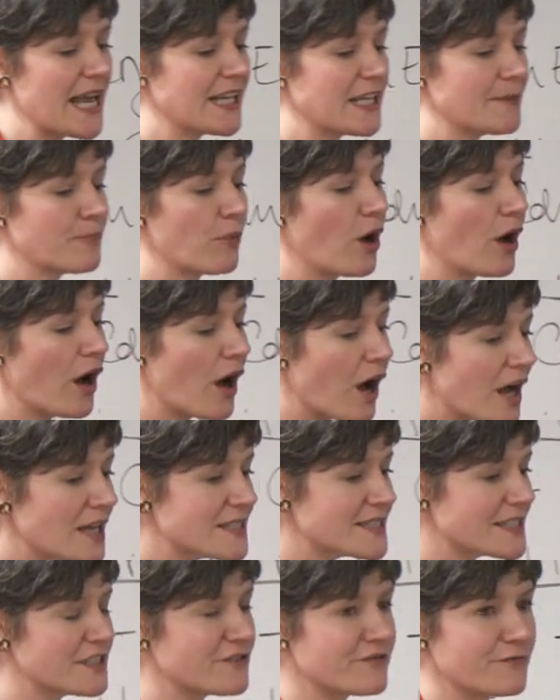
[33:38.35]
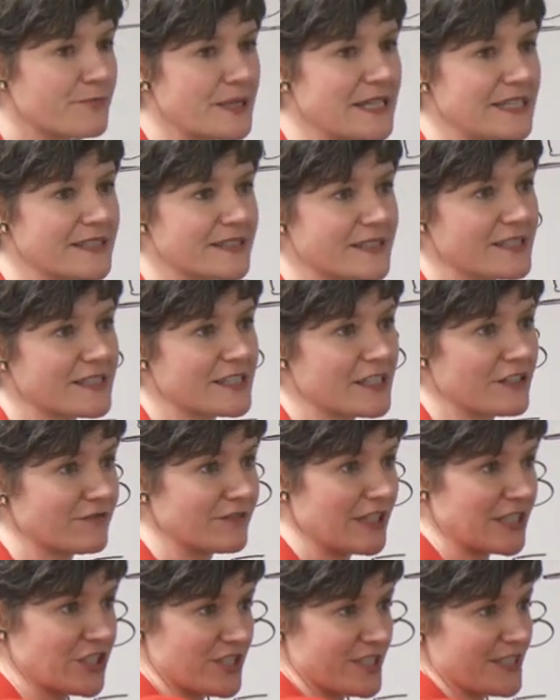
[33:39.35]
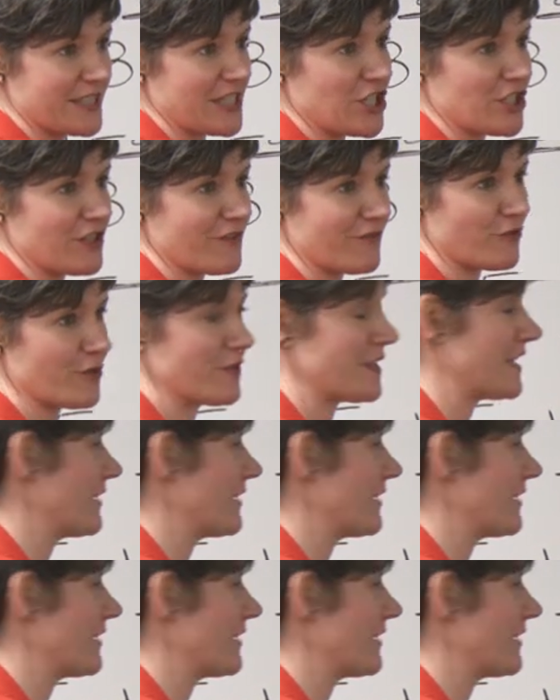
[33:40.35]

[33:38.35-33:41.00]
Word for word: any positive pieces of legislation for